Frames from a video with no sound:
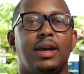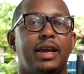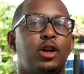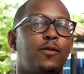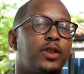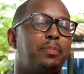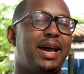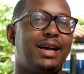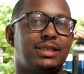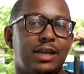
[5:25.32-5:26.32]
And over the
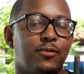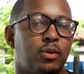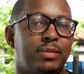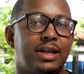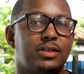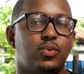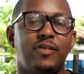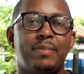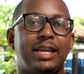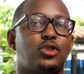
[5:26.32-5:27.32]
past several months,
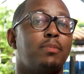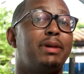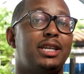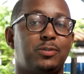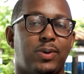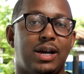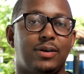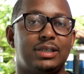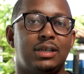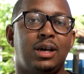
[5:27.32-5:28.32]
we've made tremendous
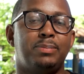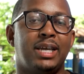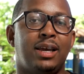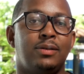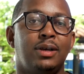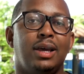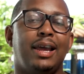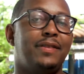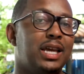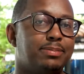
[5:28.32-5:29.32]
progress in Uptown,
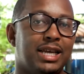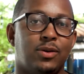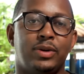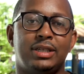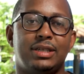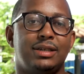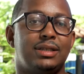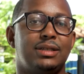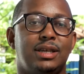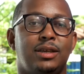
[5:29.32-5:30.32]
and the Uptown Renaissance
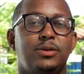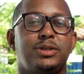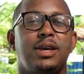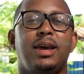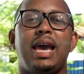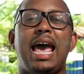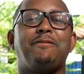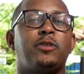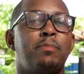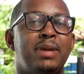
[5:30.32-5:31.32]
continues.
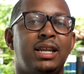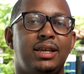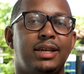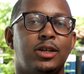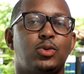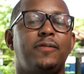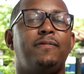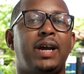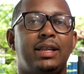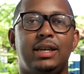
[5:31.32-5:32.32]
After many years, we
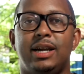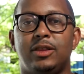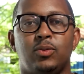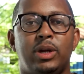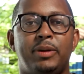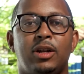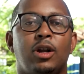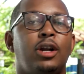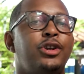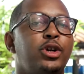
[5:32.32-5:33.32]
finally cut the ribbon on
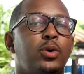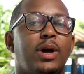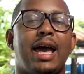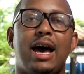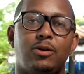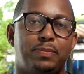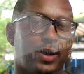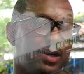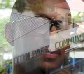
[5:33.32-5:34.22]
our new Houghton Park